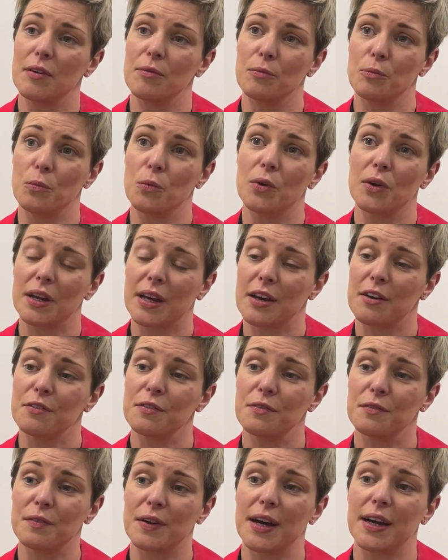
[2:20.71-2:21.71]
what I
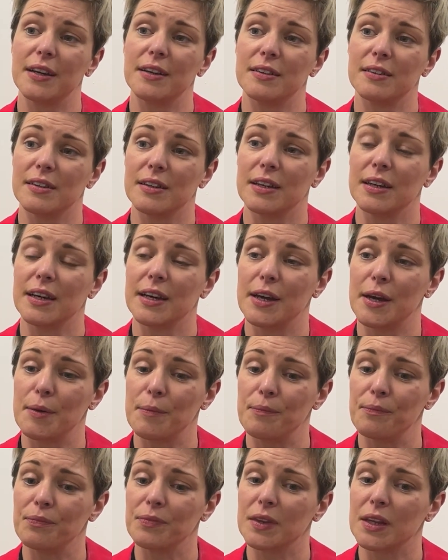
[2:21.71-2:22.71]
often find is that
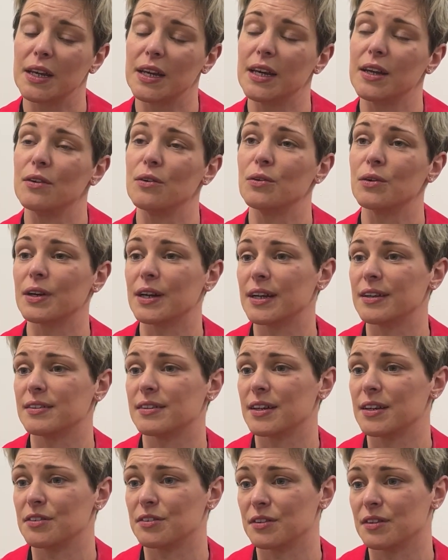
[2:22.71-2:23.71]
in
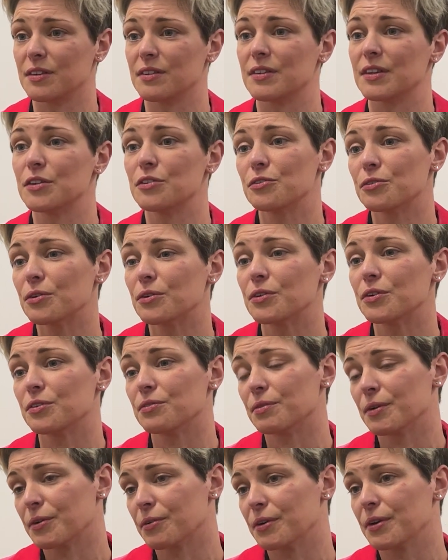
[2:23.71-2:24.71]
organisations they struggle to
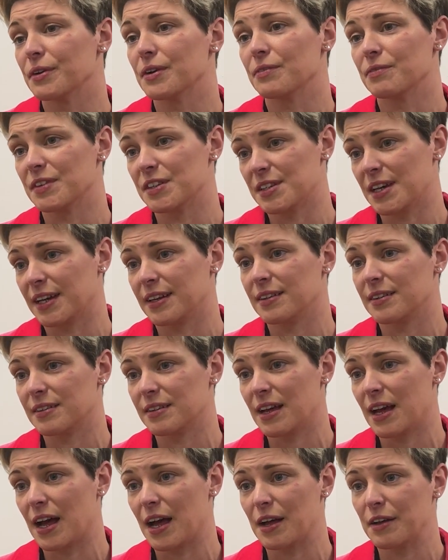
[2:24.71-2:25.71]
recruit and retain
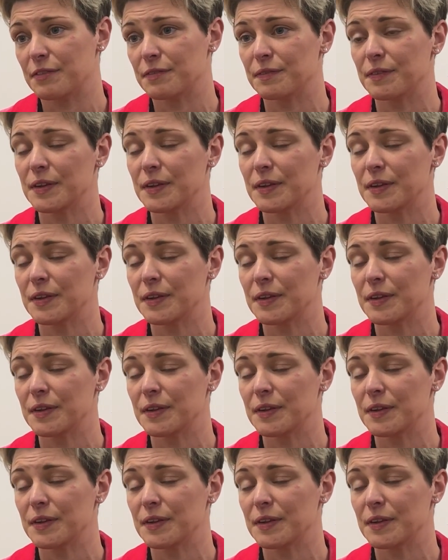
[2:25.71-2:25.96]
staff,